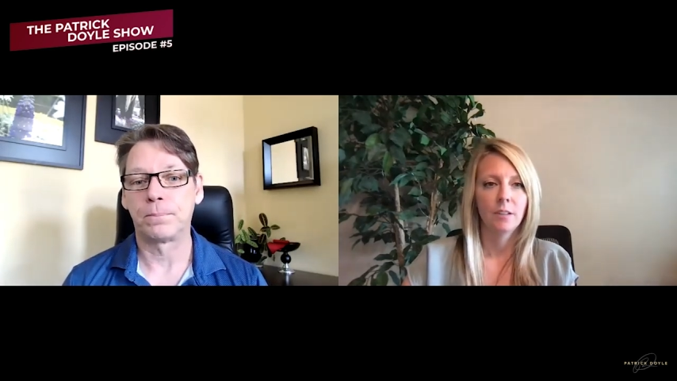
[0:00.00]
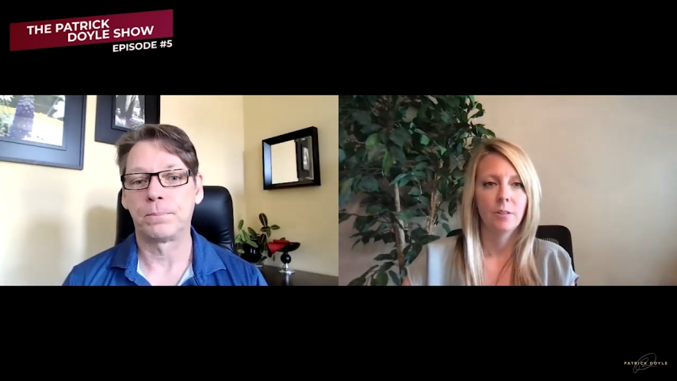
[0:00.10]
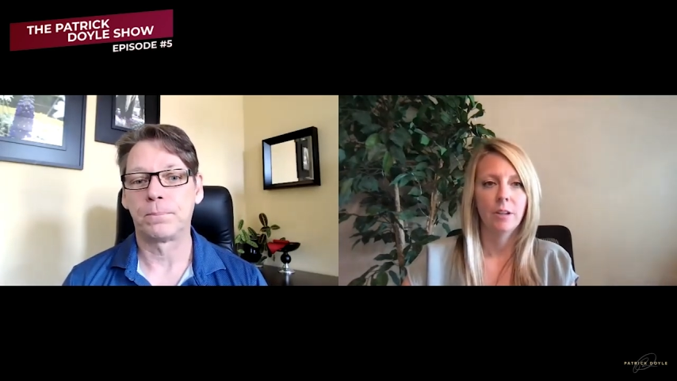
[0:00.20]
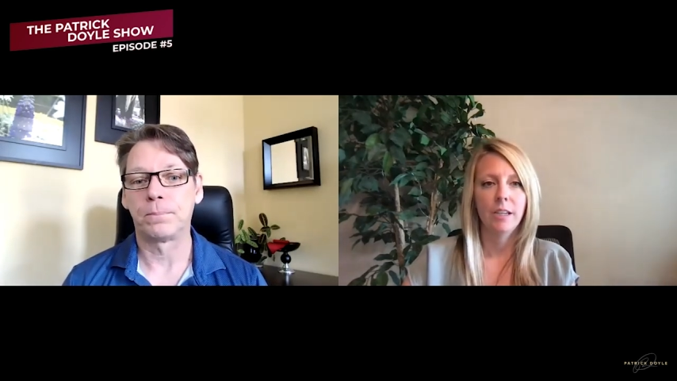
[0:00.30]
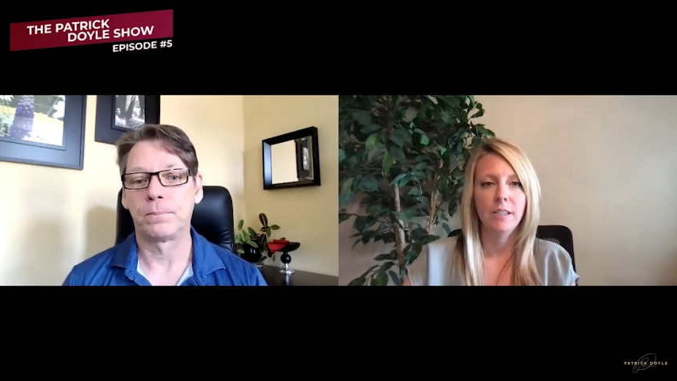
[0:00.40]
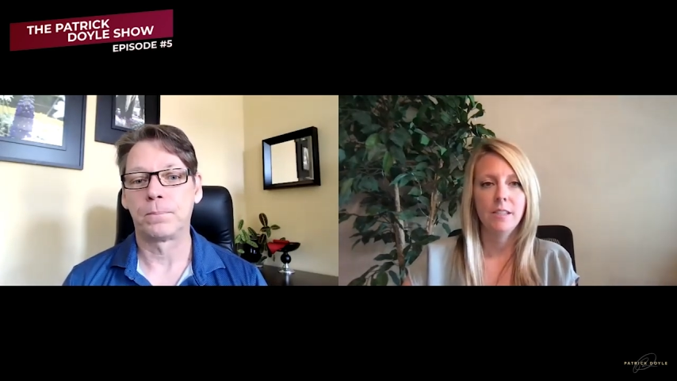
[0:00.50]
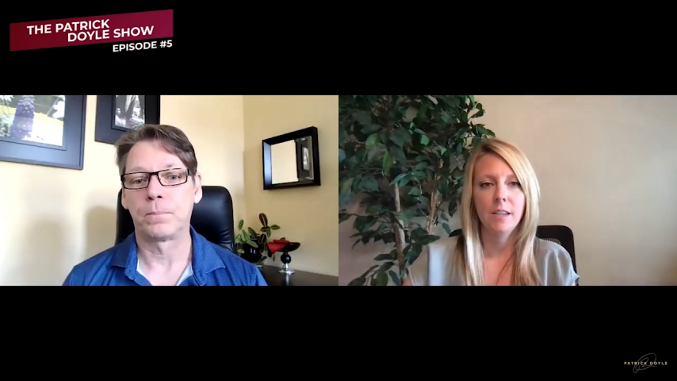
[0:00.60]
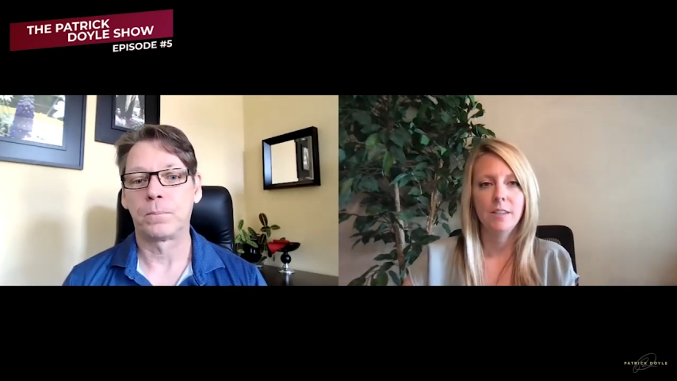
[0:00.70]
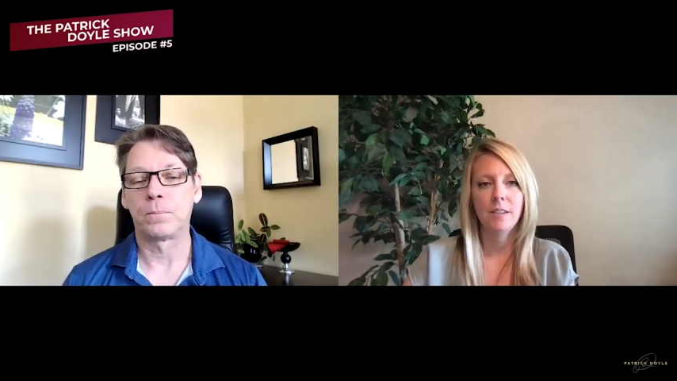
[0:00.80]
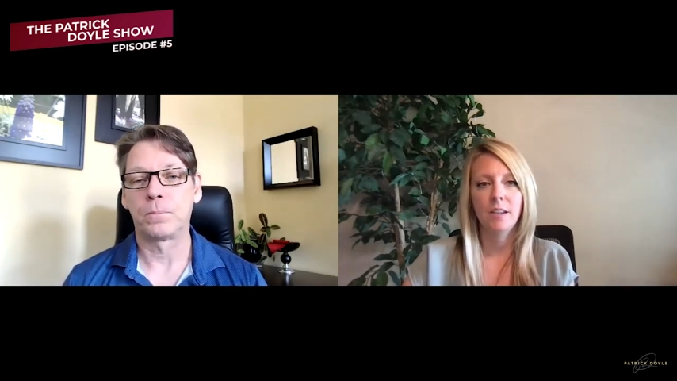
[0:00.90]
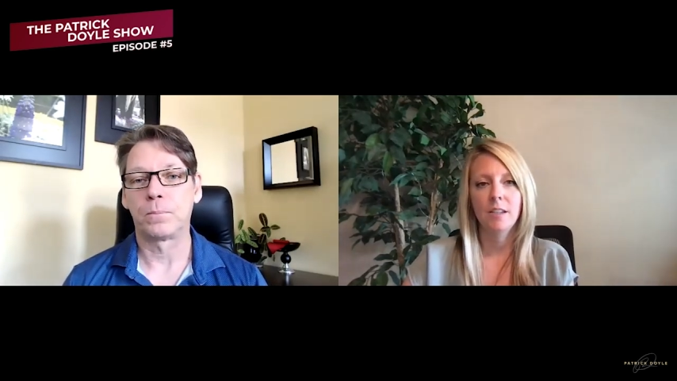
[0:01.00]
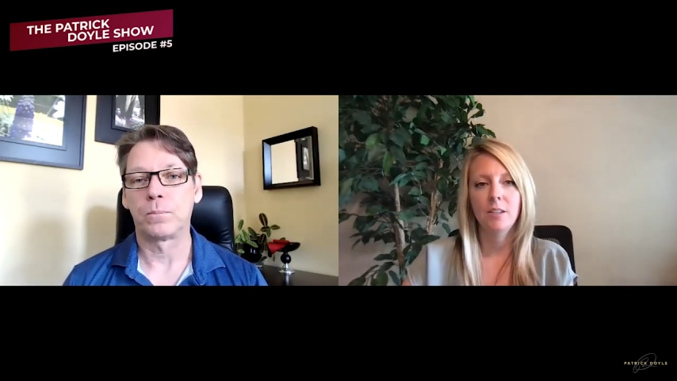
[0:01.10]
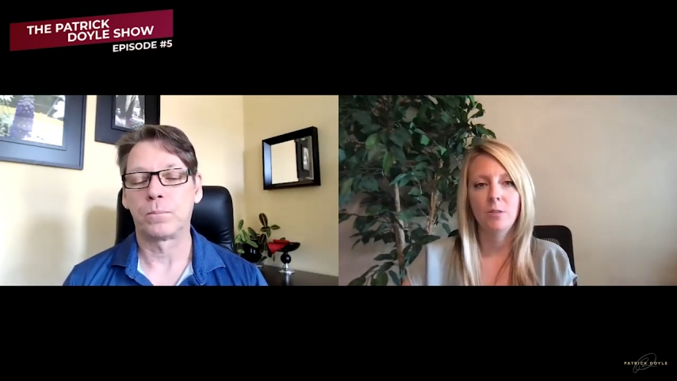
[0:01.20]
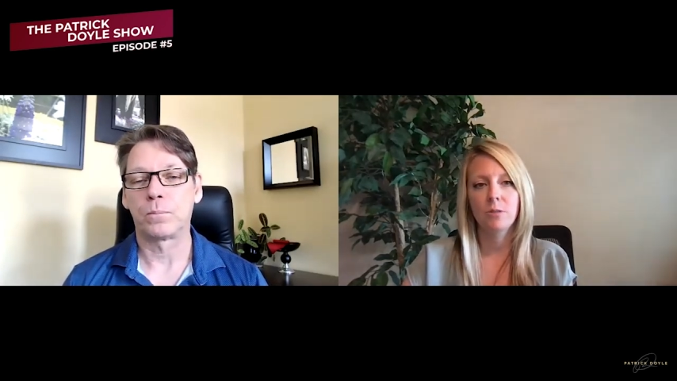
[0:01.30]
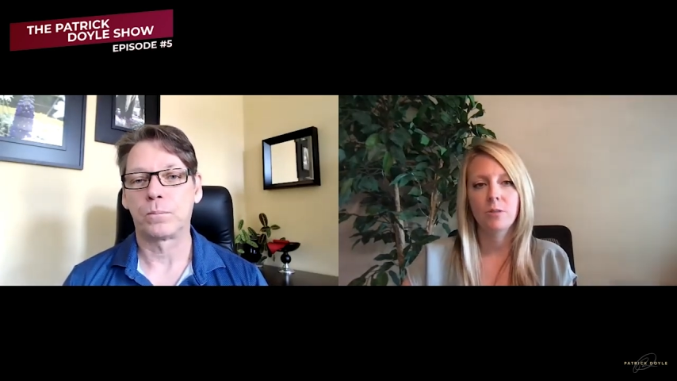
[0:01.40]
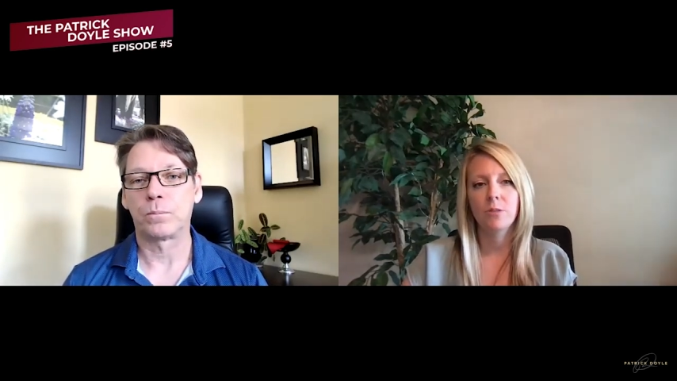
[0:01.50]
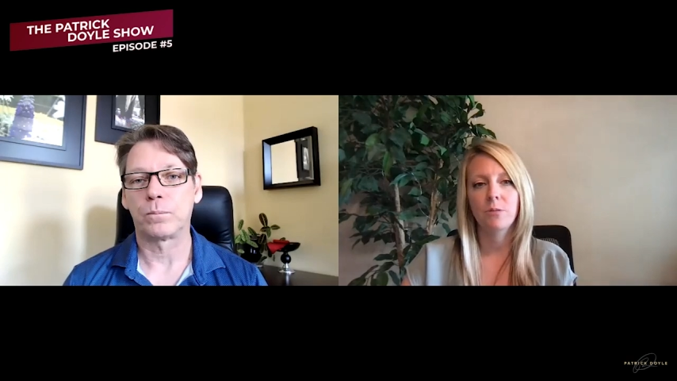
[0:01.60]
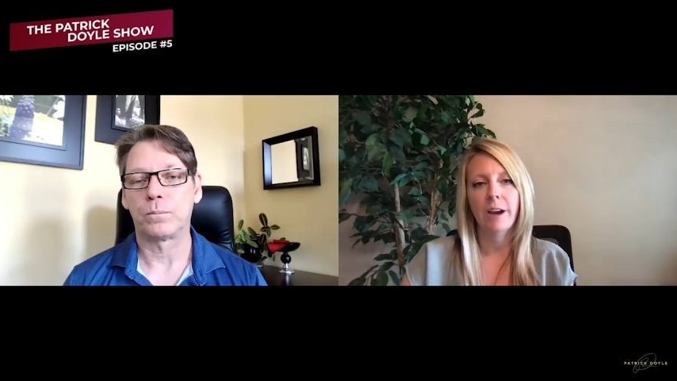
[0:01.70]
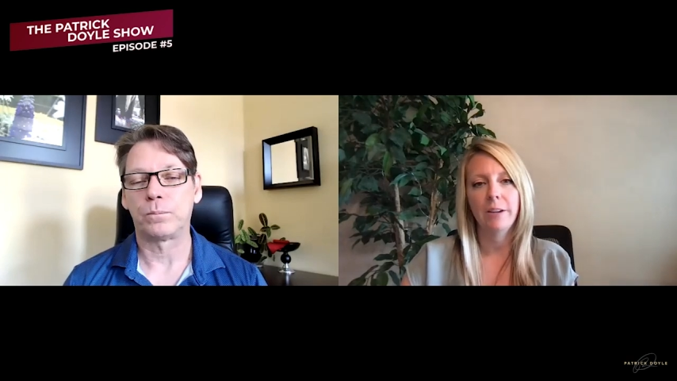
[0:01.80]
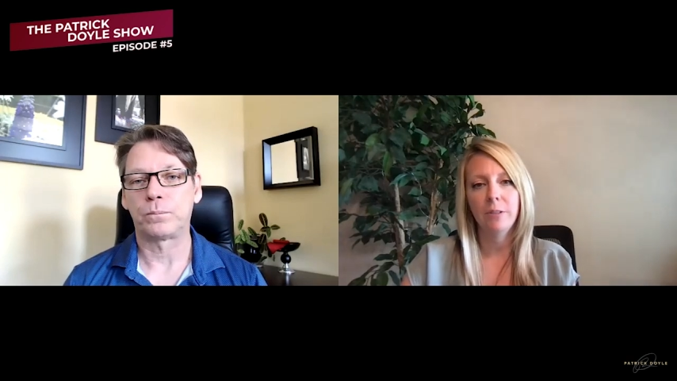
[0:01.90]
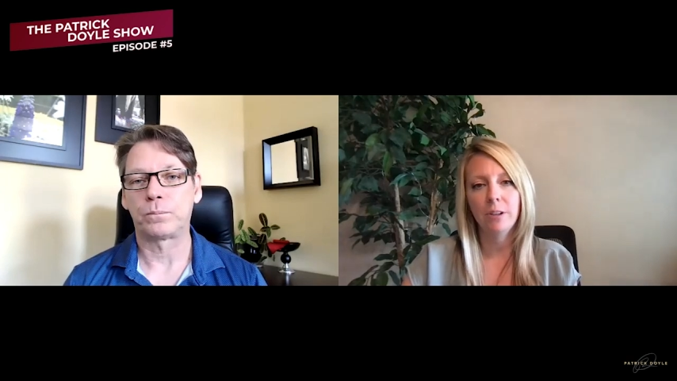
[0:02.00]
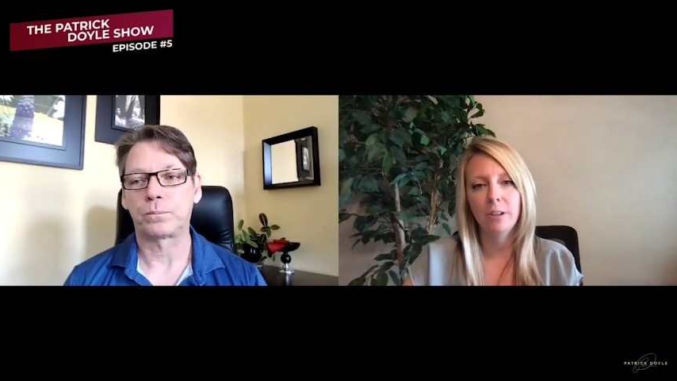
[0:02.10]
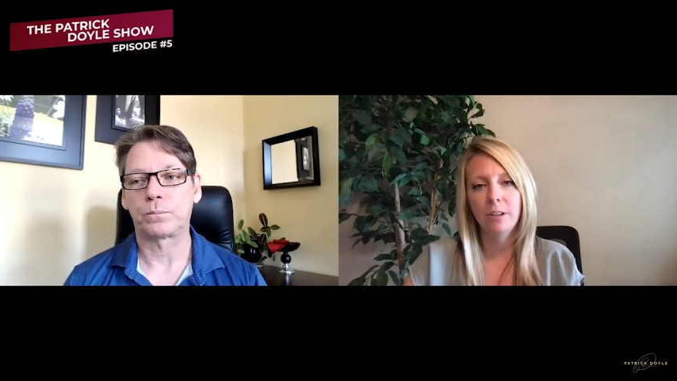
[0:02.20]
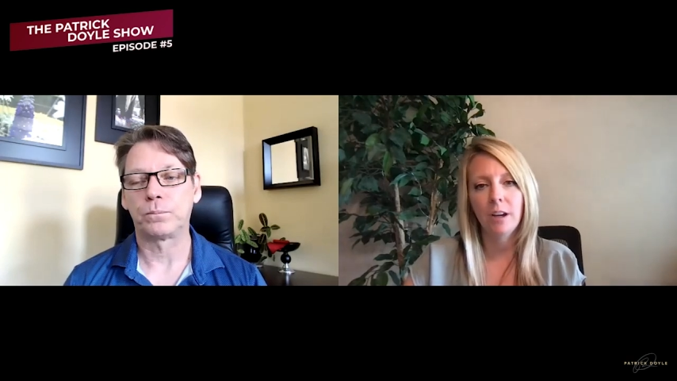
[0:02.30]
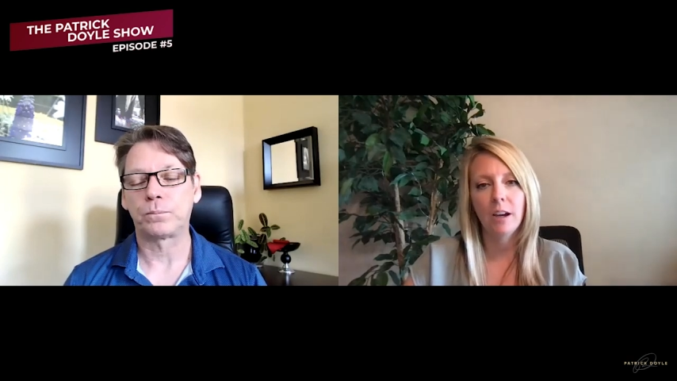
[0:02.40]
Speaker 1: Okay, 10 signs you're a survivor.